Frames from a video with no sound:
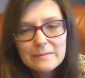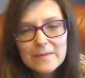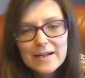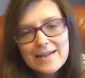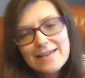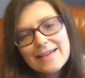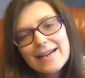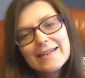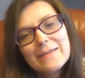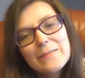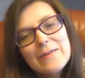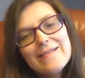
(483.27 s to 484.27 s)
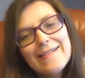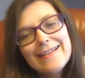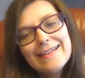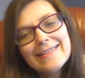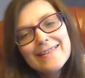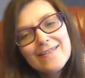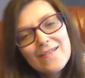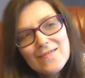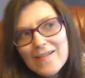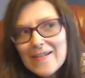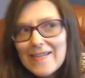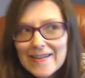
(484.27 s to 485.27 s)
my experience of
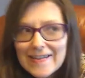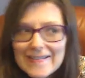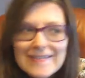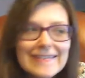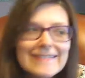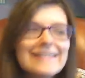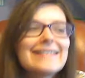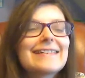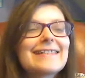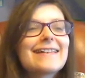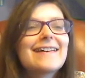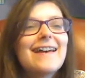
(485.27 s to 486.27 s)
roller coasters,